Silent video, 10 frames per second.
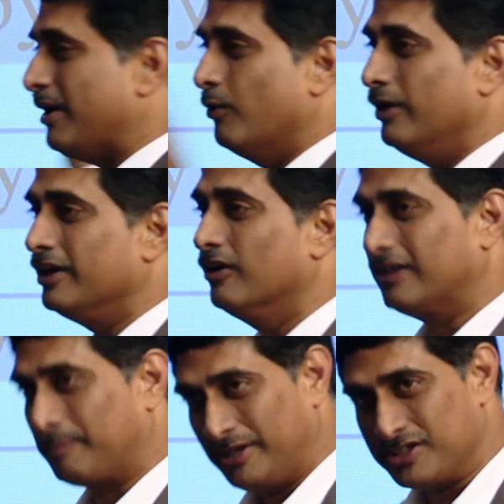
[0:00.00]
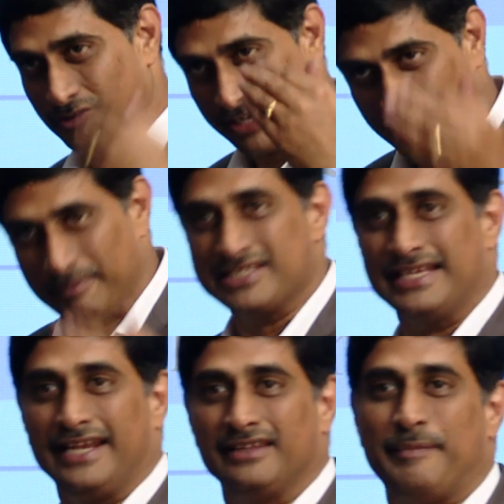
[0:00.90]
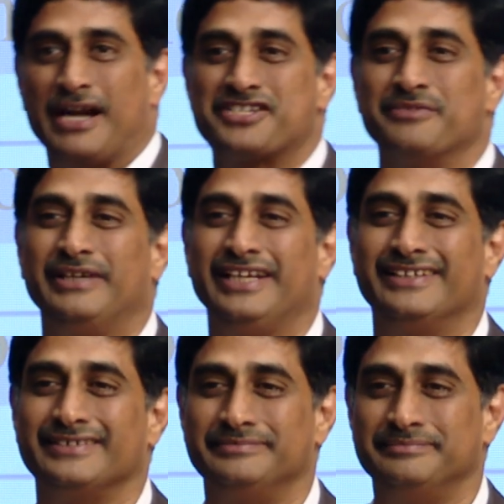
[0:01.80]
by holding out. That means your name is there in the partnership deed.